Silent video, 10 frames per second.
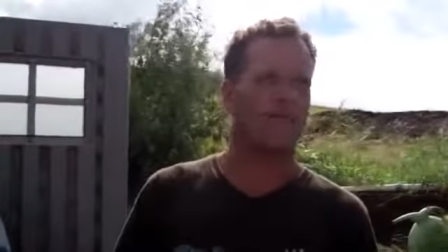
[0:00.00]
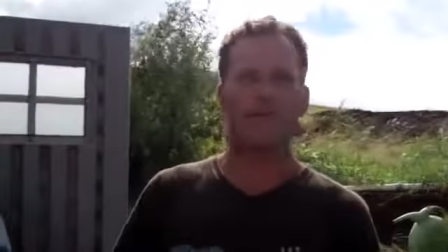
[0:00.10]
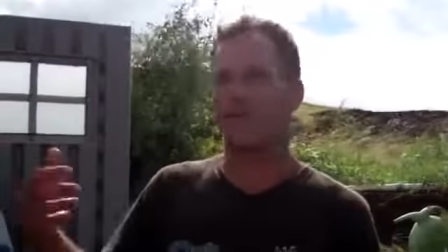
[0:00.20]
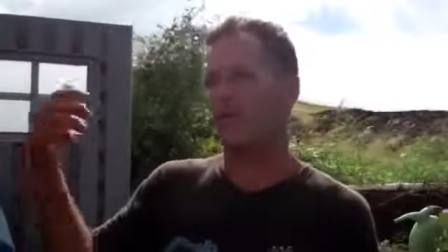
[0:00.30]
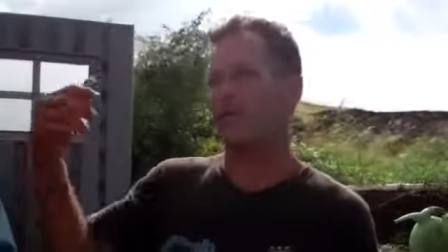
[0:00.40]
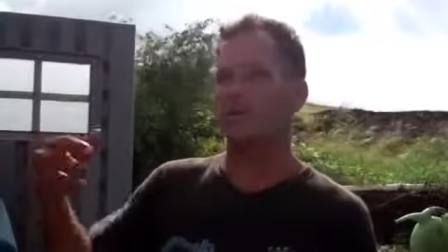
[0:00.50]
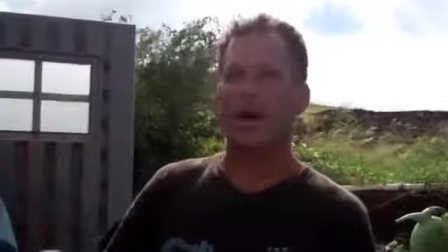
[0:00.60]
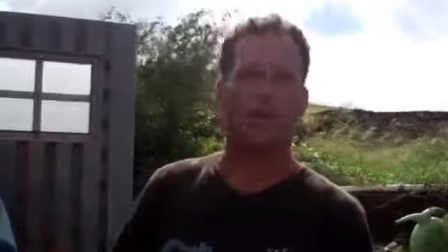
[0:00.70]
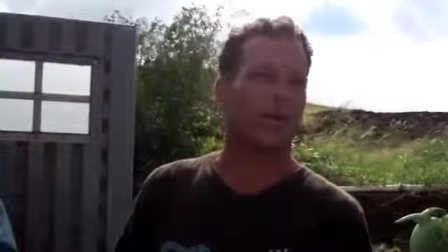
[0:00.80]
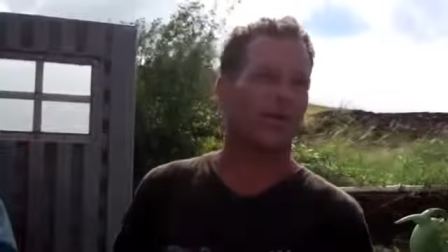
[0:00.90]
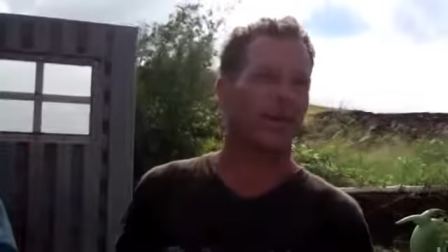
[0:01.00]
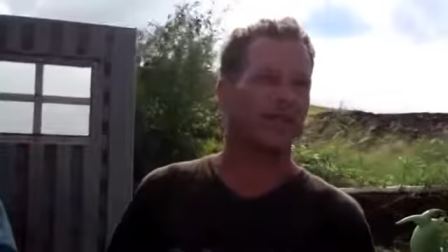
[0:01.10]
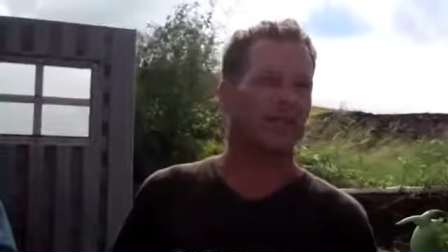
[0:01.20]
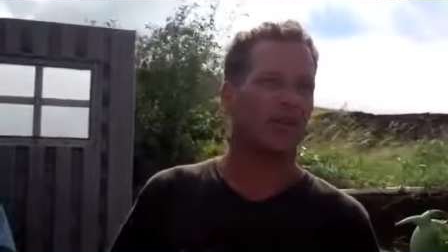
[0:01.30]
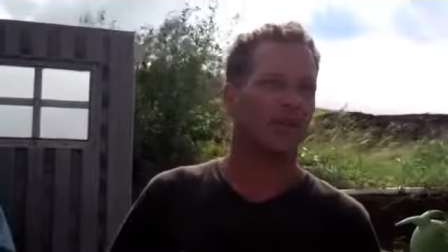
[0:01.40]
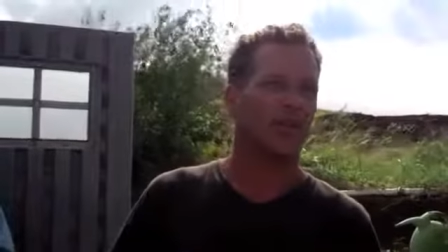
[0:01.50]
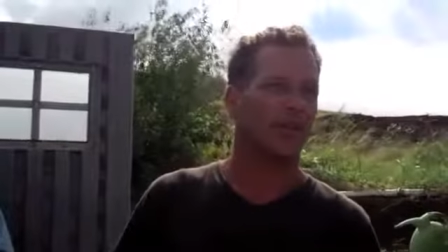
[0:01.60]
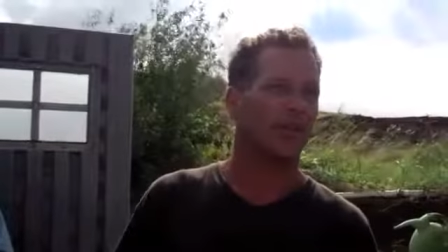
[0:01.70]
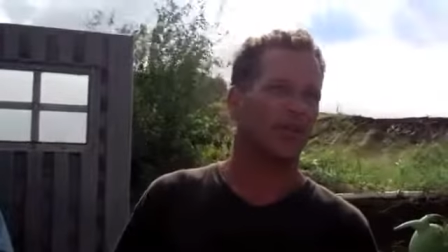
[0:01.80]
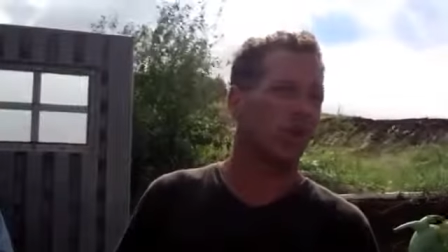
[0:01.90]
If you're in a right spot where it rains a little bit,
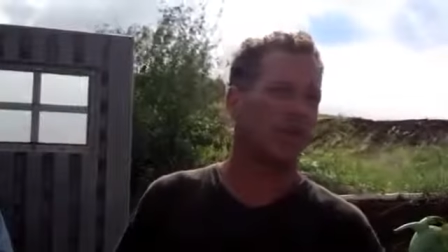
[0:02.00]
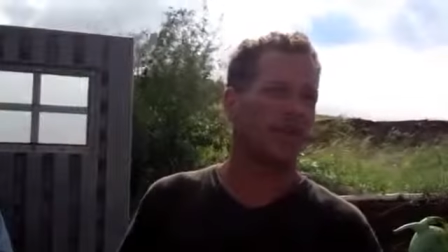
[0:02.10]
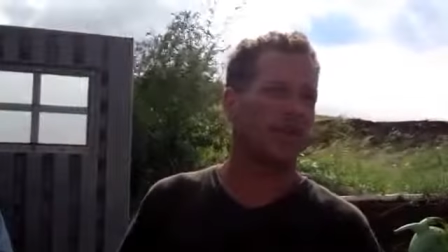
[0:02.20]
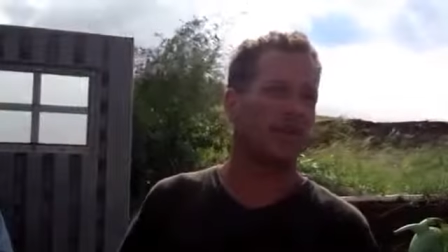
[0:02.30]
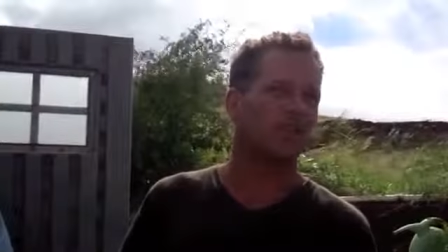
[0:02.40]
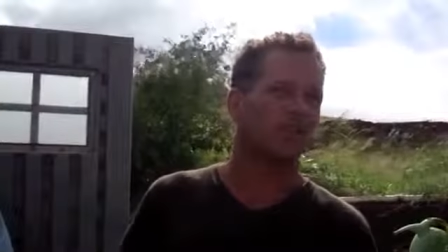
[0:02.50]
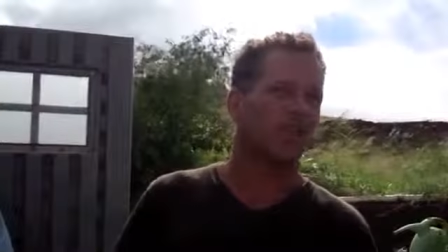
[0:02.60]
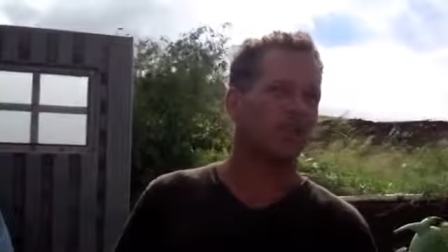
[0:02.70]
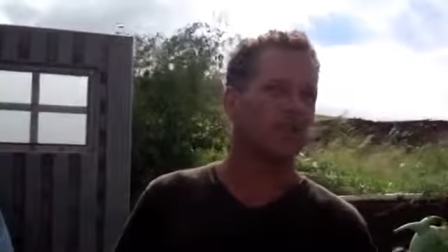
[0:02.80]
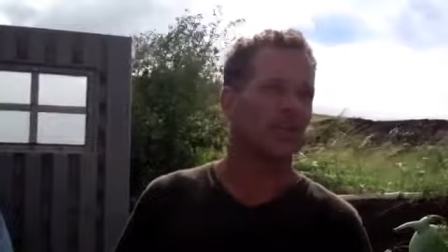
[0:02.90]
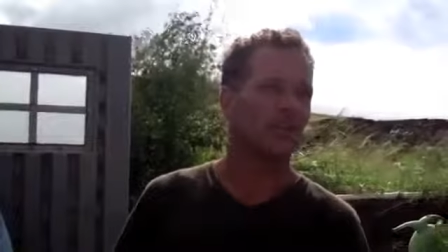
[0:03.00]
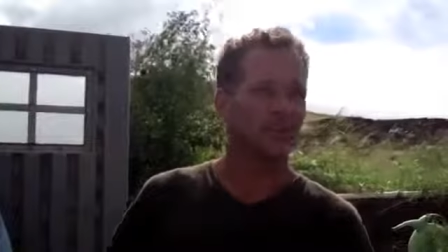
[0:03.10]
that's all Mother Nature does.